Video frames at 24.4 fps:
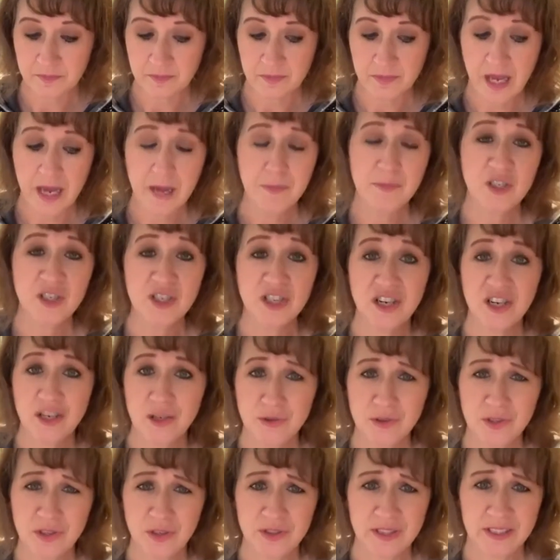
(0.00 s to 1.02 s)
I'm just going to
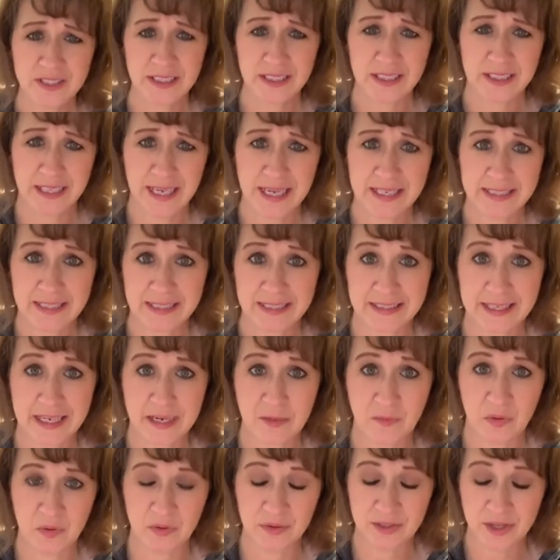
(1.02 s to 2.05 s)
use those as
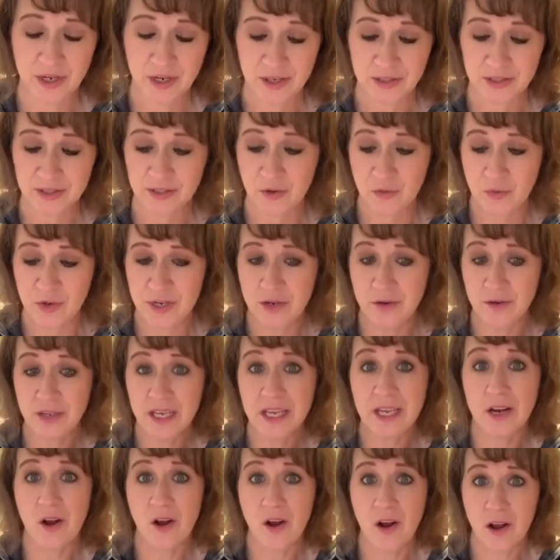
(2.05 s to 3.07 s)
examples. So when you
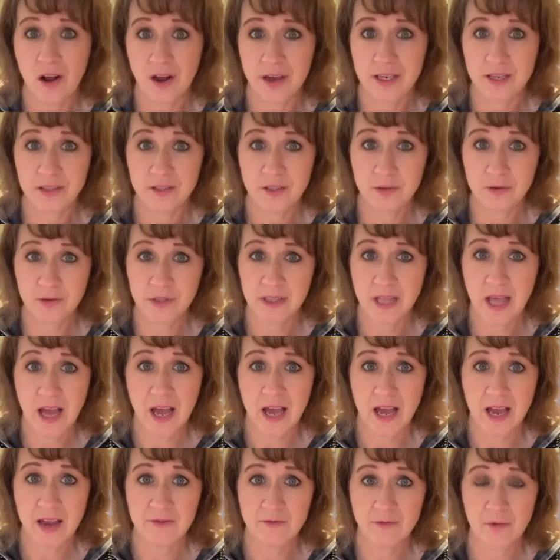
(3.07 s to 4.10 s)
get on and do a
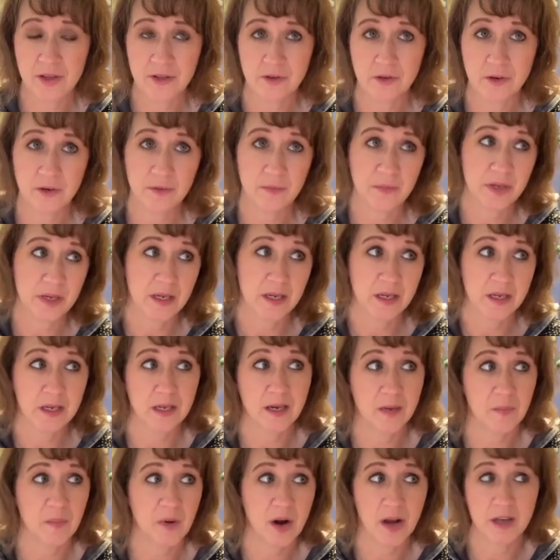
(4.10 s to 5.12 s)
live, whether it be
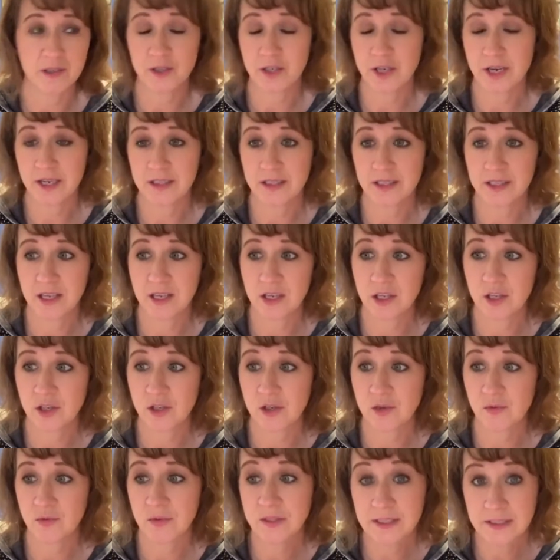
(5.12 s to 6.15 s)
a project that
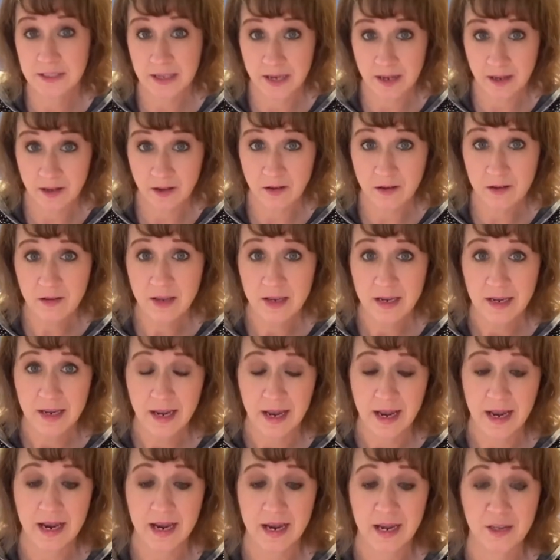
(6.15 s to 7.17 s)
you sell
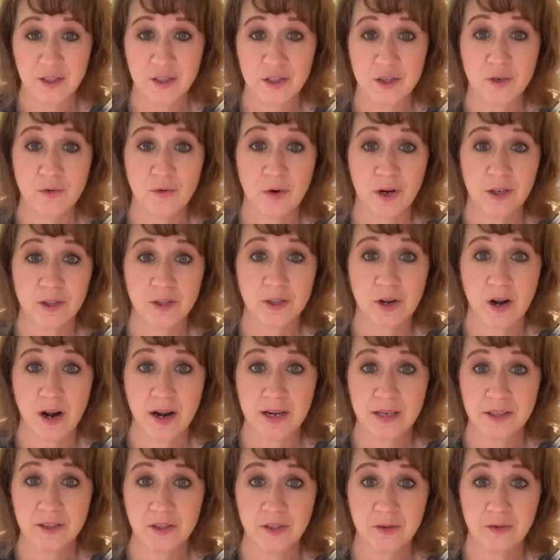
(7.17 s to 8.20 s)
and you are
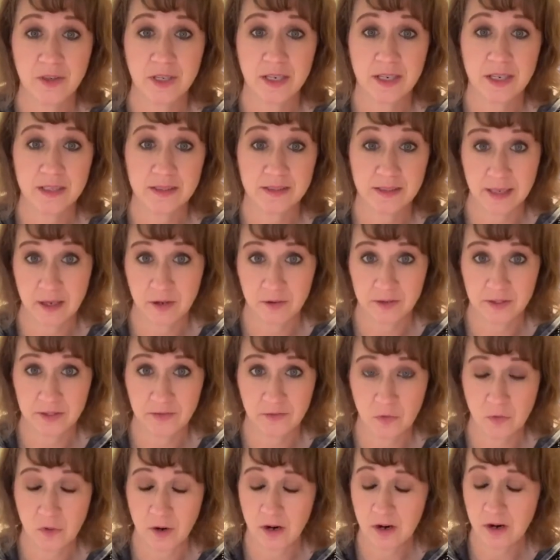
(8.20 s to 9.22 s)
trying to get sales
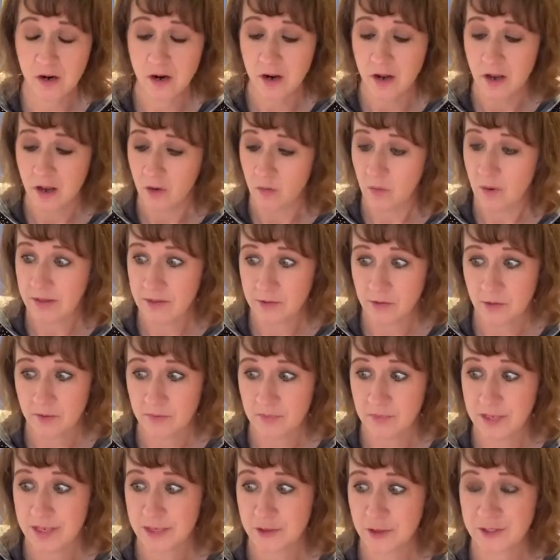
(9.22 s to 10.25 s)
for, whether
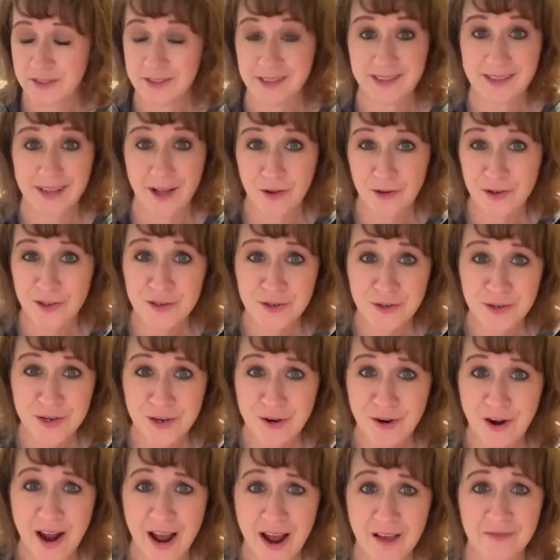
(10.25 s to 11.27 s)
it be just a Dollar Tree
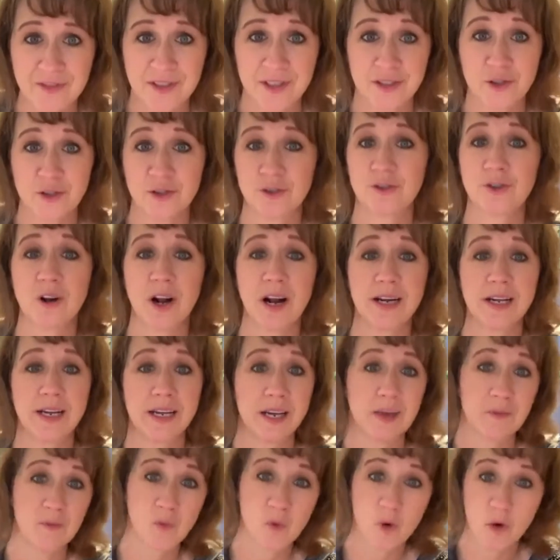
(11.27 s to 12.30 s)
craft that you're trying to
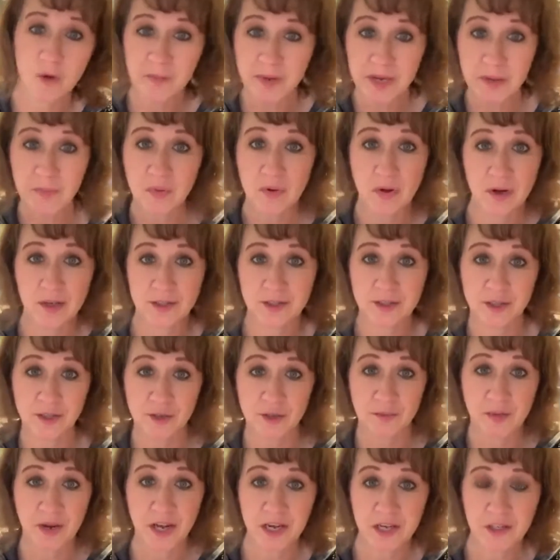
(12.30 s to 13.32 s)
get more people onto your
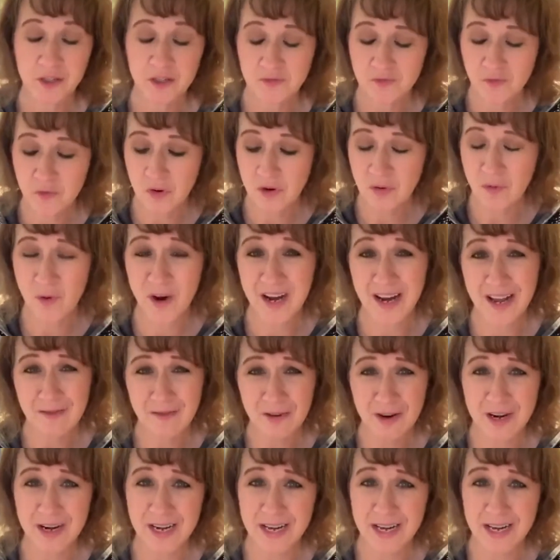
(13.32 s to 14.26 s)
page for, whatever it